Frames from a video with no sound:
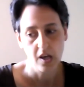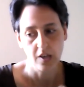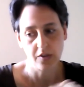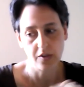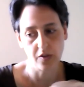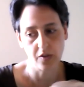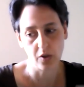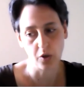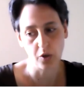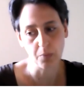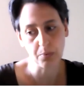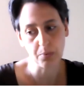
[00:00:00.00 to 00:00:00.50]

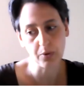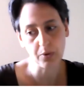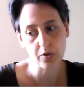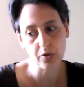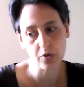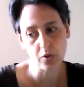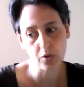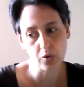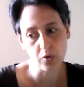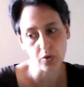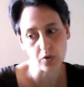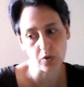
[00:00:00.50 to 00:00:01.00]
so you put
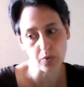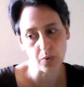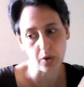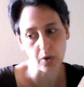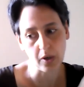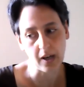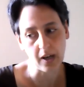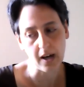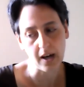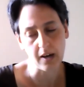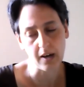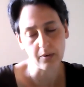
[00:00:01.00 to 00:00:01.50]
students
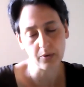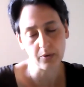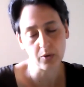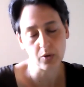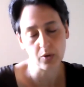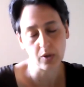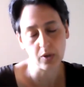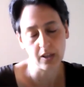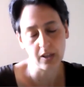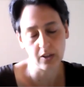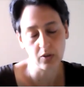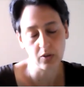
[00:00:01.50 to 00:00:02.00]

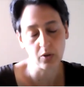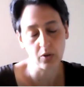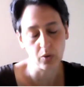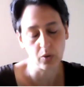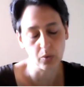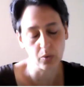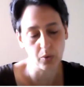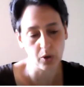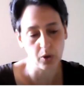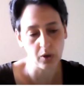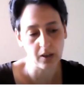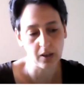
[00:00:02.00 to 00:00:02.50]

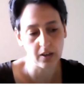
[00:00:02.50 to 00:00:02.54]
into